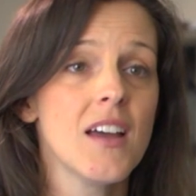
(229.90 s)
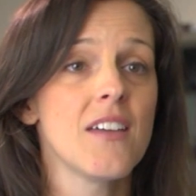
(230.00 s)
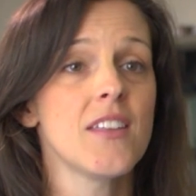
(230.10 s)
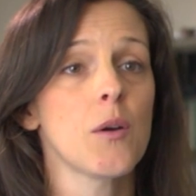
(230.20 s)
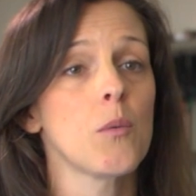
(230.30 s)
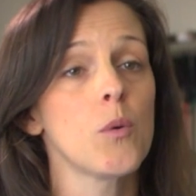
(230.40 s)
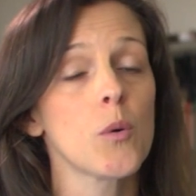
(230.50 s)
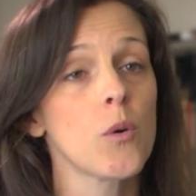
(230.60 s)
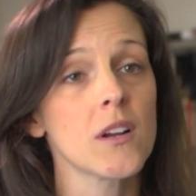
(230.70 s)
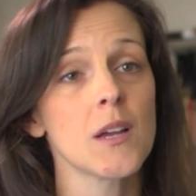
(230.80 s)
and that we're
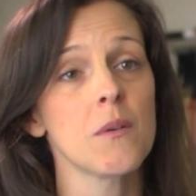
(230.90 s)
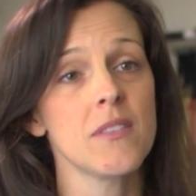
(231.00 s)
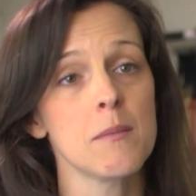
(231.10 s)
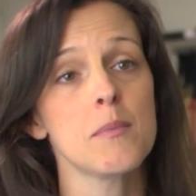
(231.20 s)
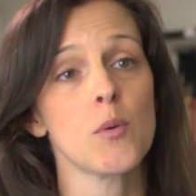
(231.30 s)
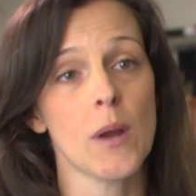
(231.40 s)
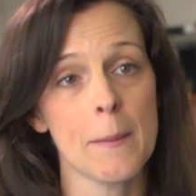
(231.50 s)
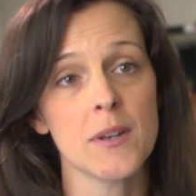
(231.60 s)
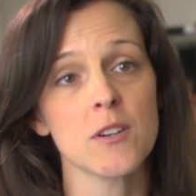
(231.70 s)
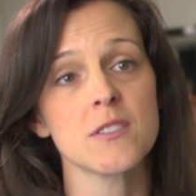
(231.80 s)
working within
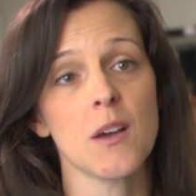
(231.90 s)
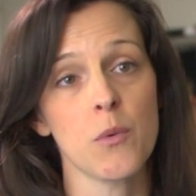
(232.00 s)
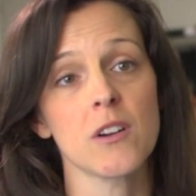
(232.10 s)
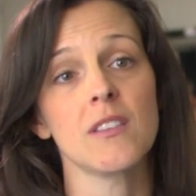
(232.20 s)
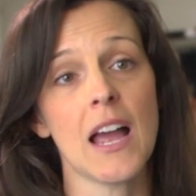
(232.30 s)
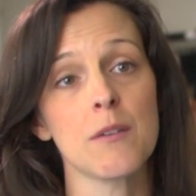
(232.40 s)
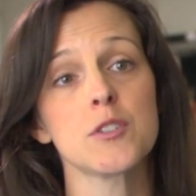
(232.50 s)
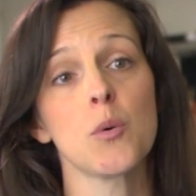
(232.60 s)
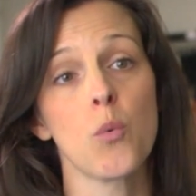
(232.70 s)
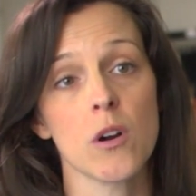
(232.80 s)
parameters that we're allowed
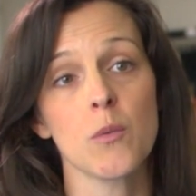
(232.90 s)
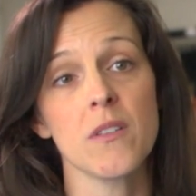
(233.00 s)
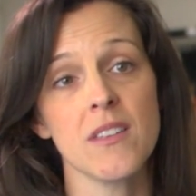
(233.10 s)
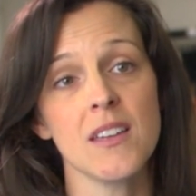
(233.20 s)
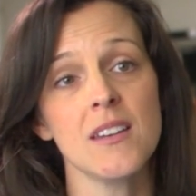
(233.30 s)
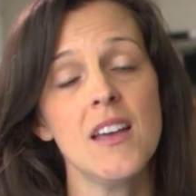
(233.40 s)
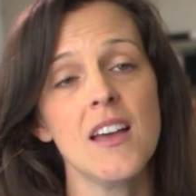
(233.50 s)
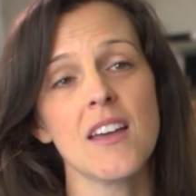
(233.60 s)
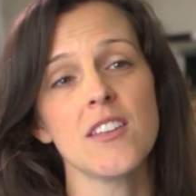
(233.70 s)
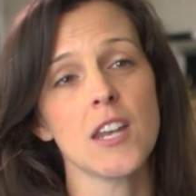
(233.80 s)
to work within,
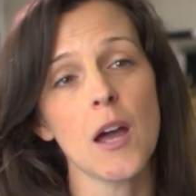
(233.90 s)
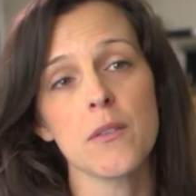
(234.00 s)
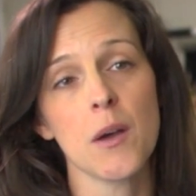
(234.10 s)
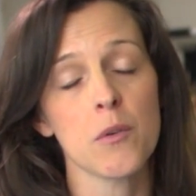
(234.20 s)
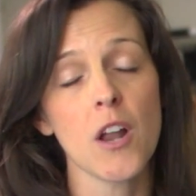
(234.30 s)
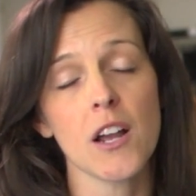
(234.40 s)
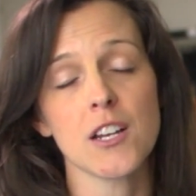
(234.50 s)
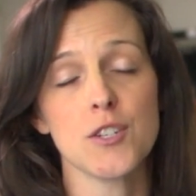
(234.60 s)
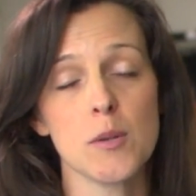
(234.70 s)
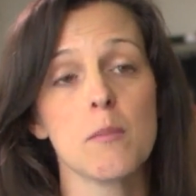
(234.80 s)
and then that we're not
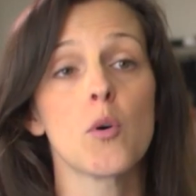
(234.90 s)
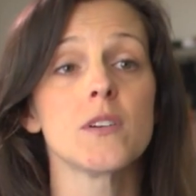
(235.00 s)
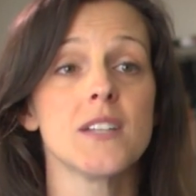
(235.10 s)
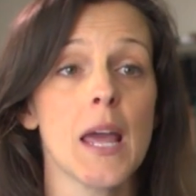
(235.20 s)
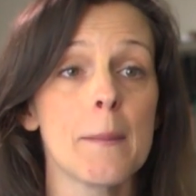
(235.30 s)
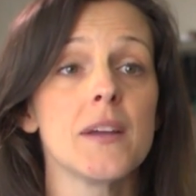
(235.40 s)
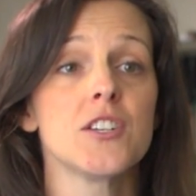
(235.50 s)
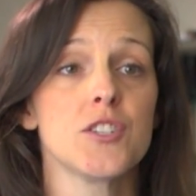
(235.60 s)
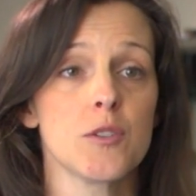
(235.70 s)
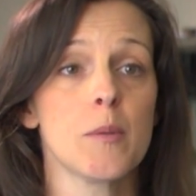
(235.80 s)
going to do more
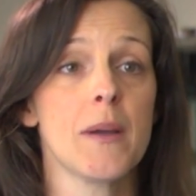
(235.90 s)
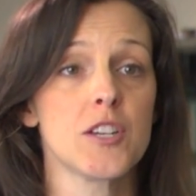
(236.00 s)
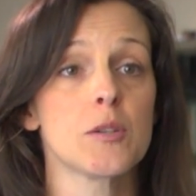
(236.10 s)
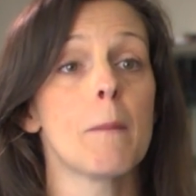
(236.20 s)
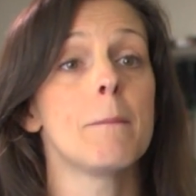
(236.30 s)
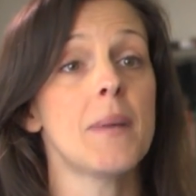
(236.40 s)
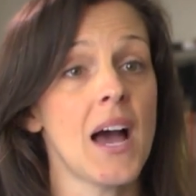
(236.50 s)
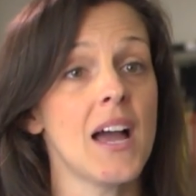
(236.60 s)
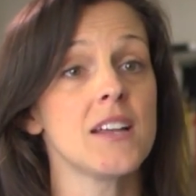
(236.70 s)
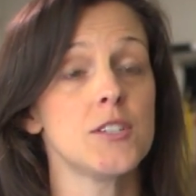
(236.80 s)
damage to the patient
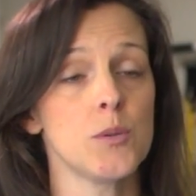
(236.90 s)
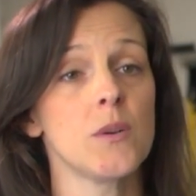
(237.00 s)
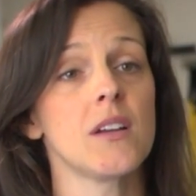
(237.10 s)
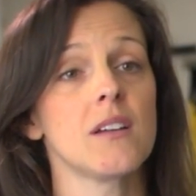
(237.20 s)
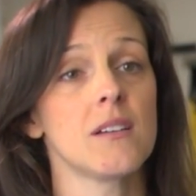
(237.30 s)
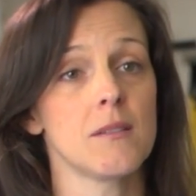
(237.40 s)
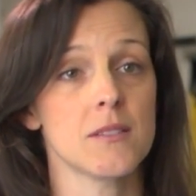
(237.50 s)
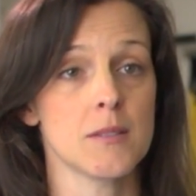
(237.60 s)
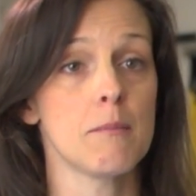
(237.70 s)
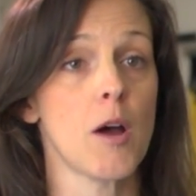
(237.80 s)
by doing
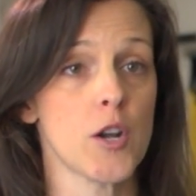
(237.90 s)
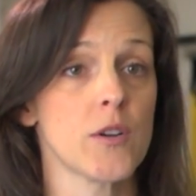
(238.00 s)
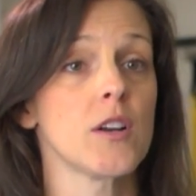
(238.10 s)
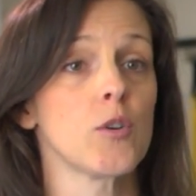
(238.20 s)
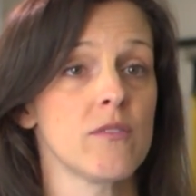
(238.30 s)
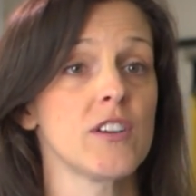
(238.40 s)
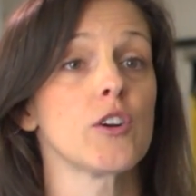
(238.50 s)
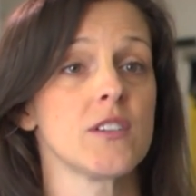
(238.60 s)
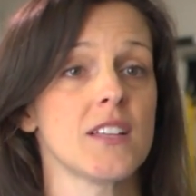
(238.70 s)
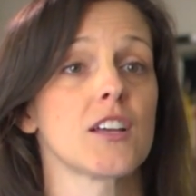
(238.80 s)
some moderate or
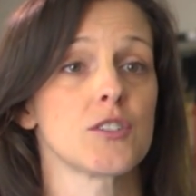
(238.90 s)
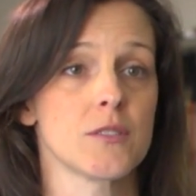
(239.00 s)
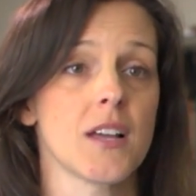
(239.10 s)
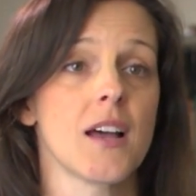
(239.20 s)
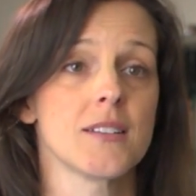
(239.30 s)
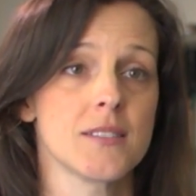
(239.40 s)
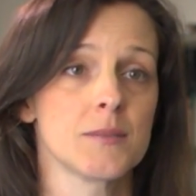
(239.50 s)
vigorous exercise.